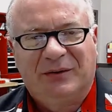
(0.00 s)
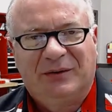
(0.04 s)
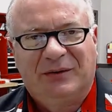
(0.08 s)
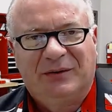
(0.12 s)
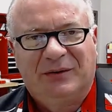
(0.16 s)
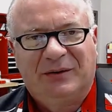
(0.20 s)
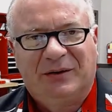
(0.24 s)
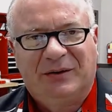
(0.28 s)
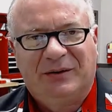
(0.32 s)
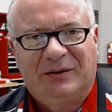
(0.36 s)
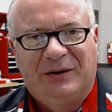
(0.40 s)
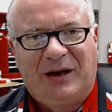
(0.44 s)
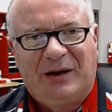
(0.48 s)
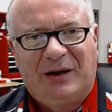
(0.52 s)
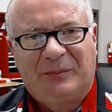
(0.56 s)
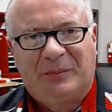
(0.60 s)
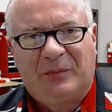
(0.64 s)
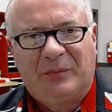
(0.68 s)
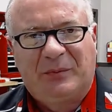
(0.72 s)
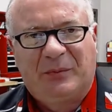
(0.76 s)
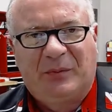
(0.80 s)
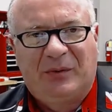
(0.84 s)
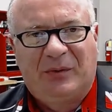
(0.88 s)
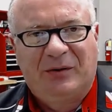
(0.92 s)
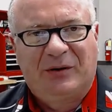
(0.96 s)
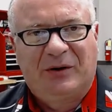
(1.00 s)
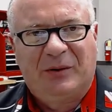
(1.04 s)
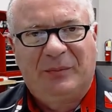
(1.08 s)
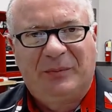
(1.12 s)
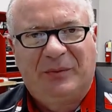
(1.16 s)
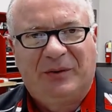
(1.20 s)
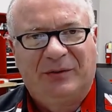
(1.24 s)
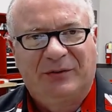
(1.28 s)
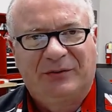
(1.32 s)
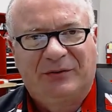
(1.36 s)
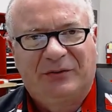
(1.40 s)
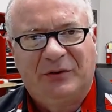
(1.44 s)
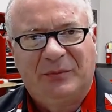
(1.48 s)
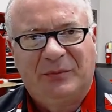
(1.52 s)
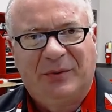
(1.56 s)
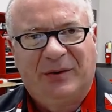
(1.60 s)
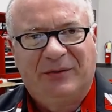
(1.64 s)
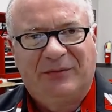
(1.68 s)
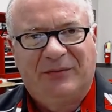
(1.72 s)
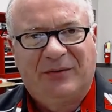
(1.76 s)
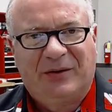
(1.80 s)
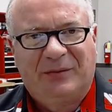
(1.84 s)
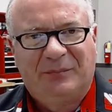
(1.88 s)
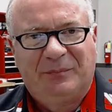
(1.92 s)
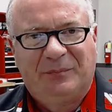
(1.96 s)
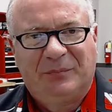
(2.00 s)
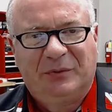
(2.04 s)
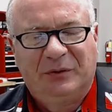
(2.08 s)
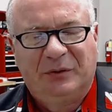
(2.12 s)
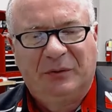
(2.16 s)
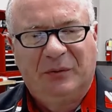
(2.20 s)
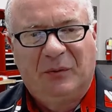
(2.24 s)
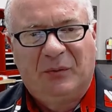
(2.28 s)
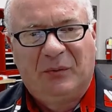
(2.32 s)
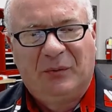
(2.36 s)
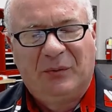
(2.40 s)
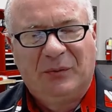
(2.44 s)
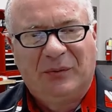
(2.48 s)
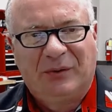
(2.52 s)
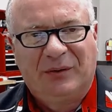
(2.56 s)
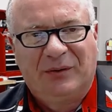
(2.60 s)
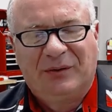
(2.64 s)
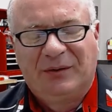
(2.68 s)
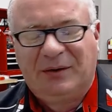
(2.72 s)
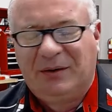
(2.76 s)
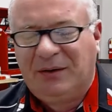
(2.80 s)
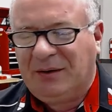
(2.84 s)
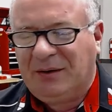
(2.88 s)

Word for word: and uh, Dad would walk up next to me if I blew the horn,